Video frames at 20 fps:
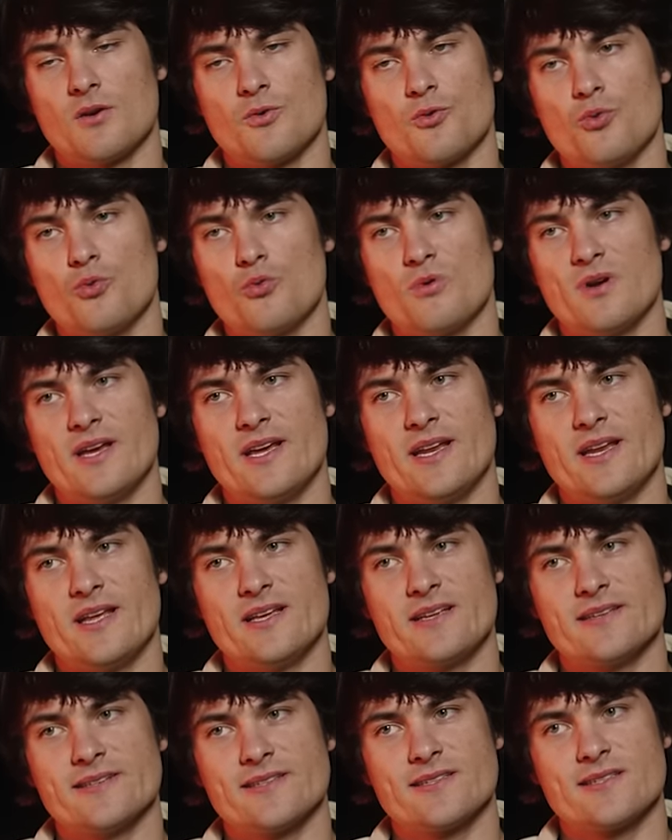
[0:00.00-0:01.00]
No, it
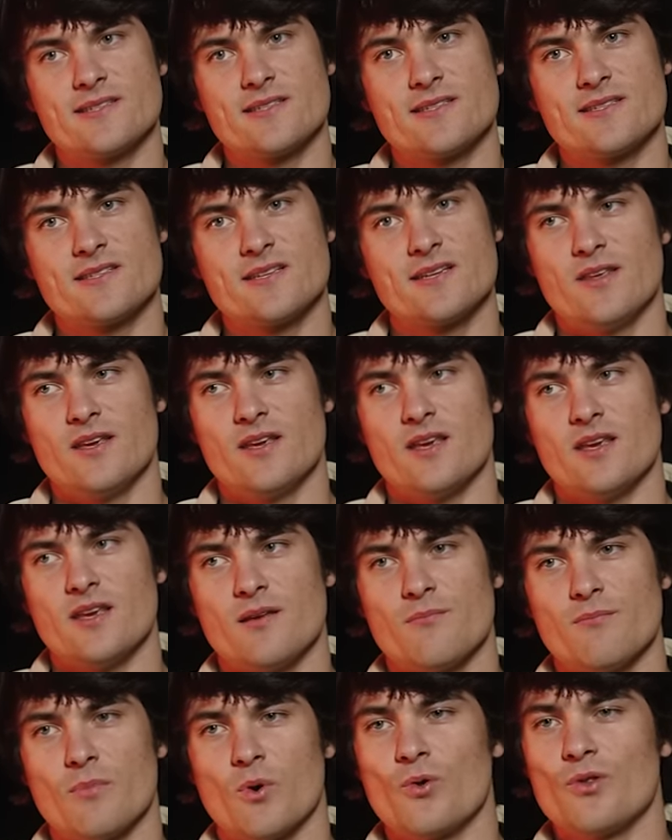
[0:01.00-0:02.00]
is wow.
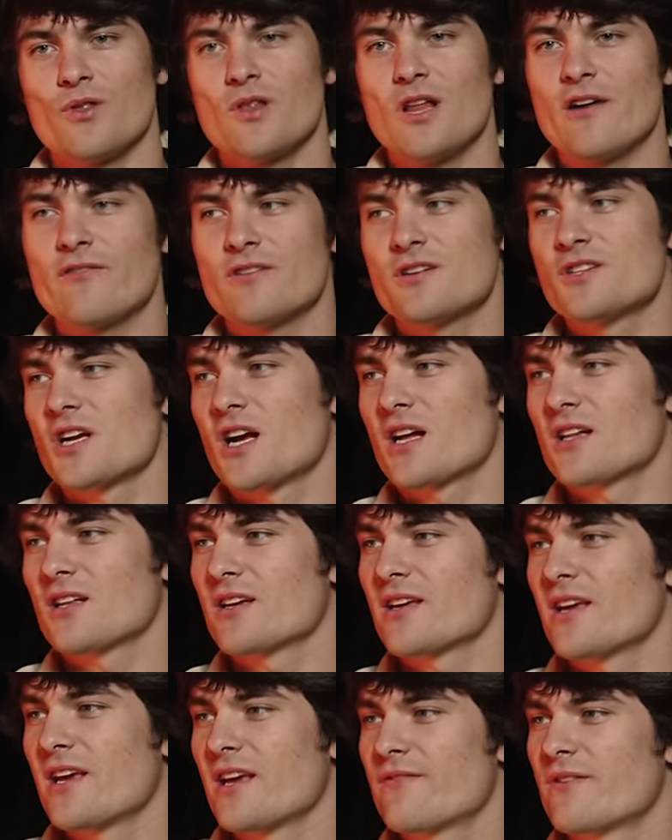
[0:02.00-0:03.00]
the molten lava
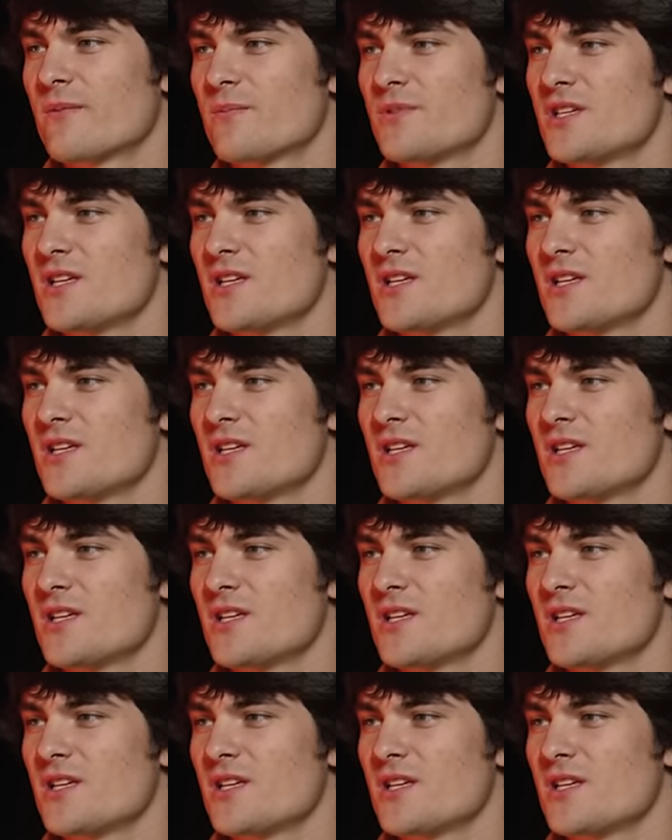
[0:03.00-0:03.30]
chocolate cake from